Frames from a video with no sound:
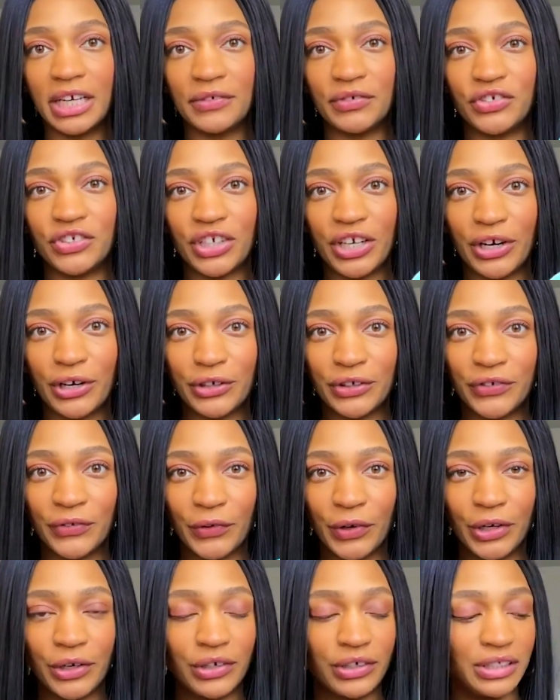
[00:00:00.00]
of Cher's
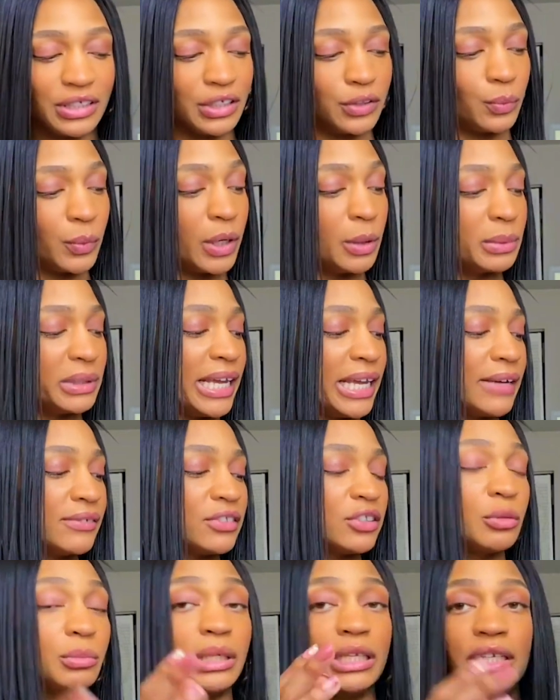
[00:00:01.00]
fragrance as well, but they
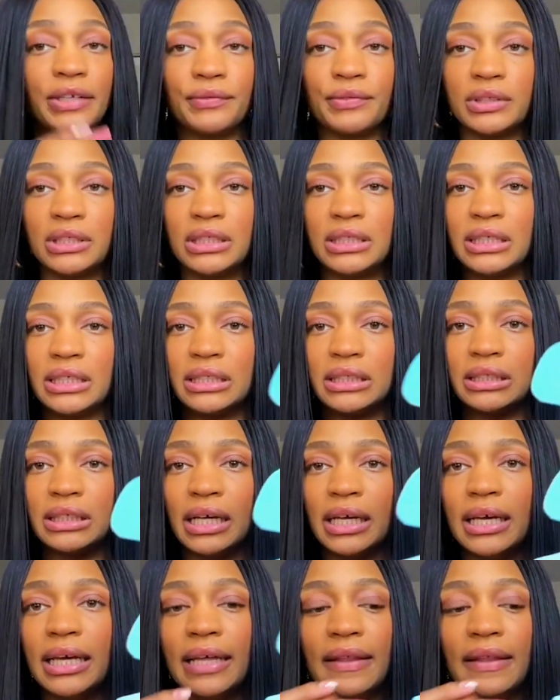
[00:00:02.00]
have so many different scents.